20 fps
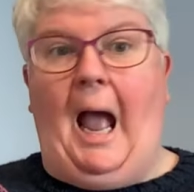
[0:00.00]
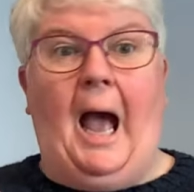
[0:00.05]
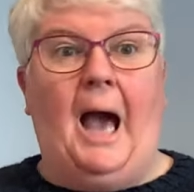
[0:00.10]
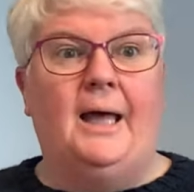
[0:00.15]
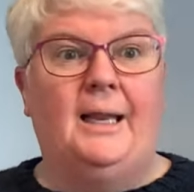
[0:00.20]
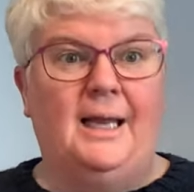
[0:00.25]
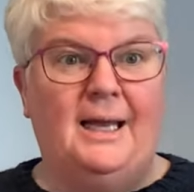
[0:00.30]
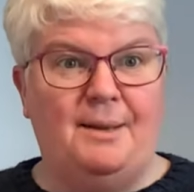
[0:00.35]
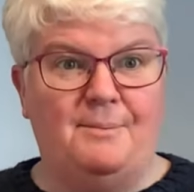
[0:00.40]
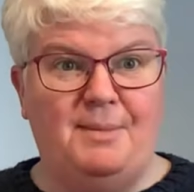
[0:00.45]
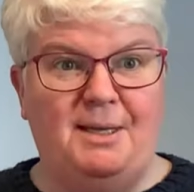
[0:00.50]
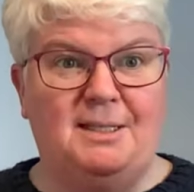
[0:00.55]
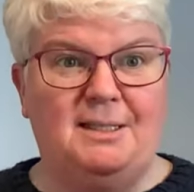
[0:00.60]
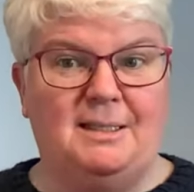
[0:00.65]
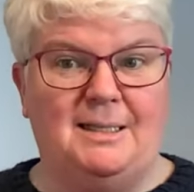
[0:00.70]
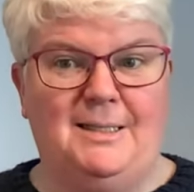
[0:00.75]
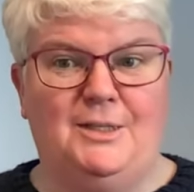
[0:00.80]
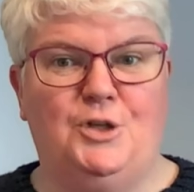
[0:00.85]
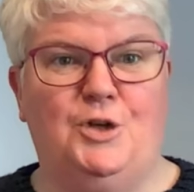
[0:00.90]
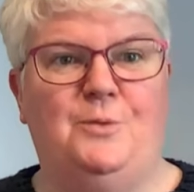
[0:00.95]
And I
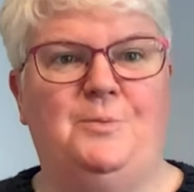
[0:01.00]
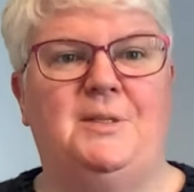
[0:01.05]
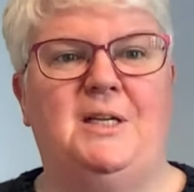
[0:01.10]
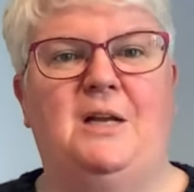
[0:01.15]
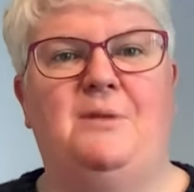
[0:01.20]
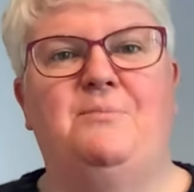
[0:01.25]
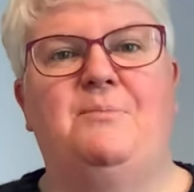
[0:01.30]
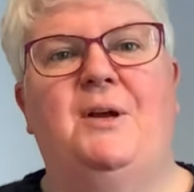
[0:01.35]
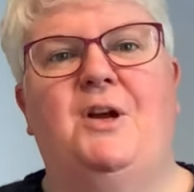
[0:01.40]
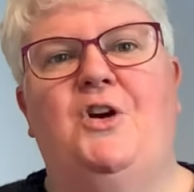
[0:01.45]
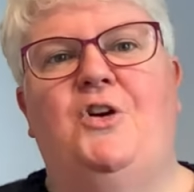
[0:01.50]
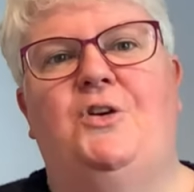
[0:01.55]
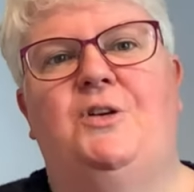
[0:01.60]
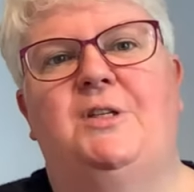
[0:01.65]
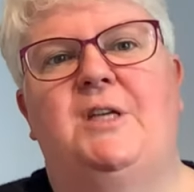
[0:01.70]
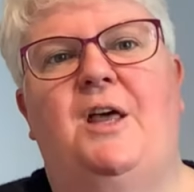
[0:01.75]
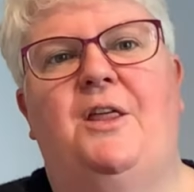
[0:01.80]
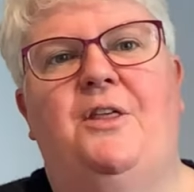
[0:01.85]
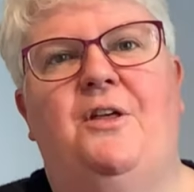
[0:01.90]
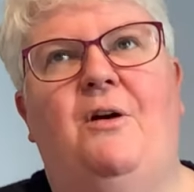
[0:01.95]
immediately zoomed in because
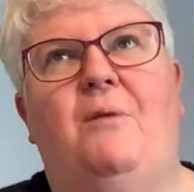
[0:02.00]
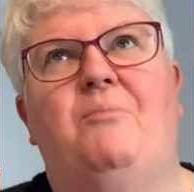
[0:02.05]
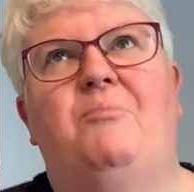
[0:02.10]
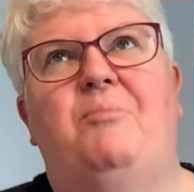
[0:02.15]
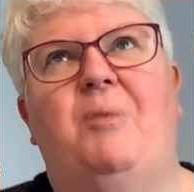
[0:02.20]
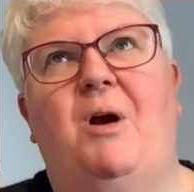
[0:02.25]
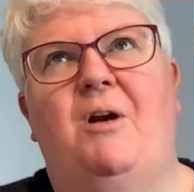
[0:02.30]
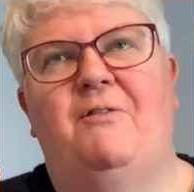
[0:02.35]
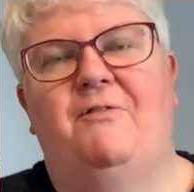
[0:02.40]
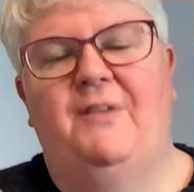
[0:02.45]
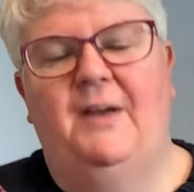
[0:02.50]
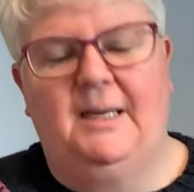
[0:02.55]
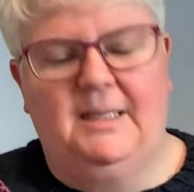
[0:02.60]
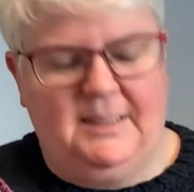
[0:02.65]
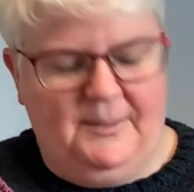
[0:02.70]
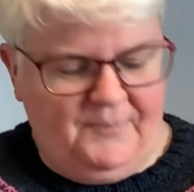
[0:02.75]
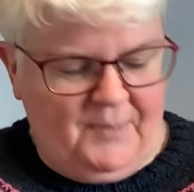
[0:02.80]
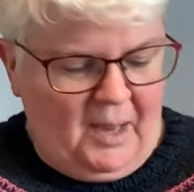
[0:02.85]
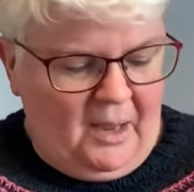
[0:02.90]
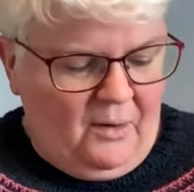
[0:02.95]
I thought,
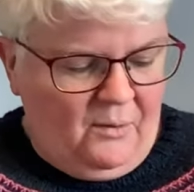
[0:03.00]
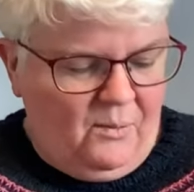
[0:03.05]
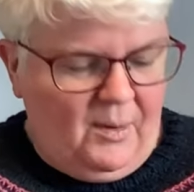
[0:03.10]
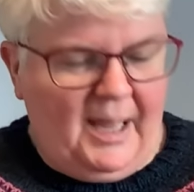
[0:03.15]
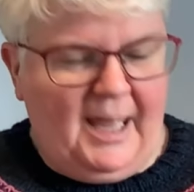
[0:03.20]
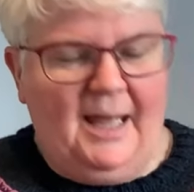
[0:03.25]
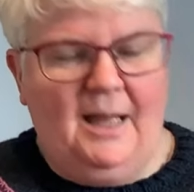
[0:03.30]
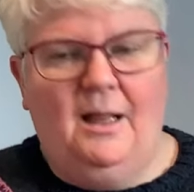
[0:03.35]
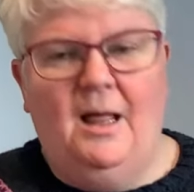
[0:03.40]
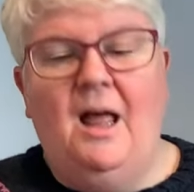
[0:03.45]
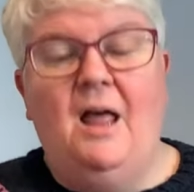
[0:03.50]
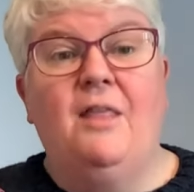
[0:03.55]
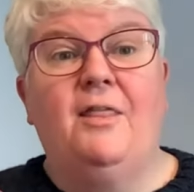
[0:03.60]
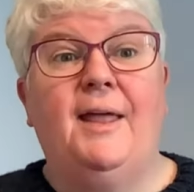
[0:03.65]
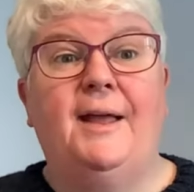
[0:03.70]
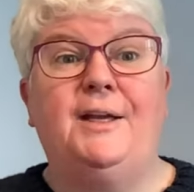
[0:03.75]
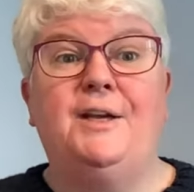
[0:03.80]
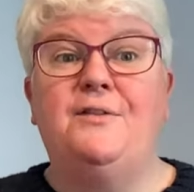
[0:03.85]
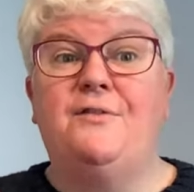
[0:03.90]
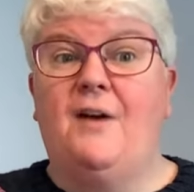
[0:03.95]
perfect. Well,
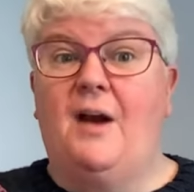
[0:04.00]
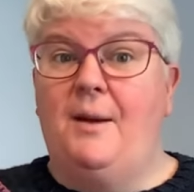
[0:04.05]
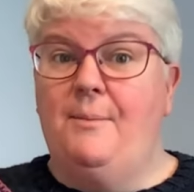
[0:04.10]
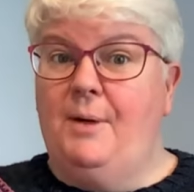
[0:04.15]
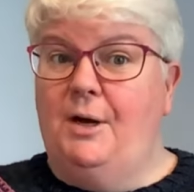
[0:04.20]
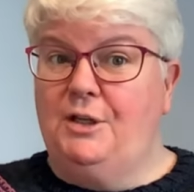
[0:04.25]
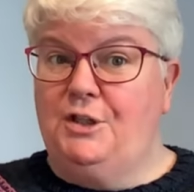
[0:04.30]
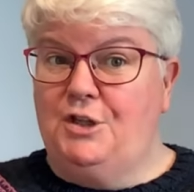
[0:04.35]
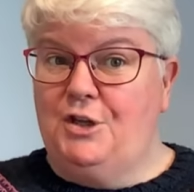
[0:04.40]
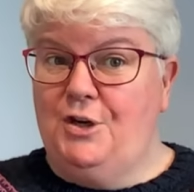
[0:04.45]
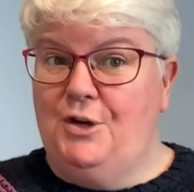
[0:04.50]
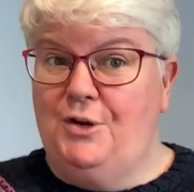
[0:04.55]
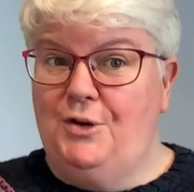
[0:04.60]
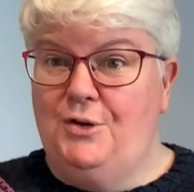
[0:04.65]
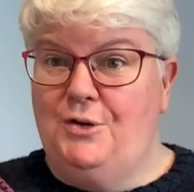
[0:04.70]
thank you very much,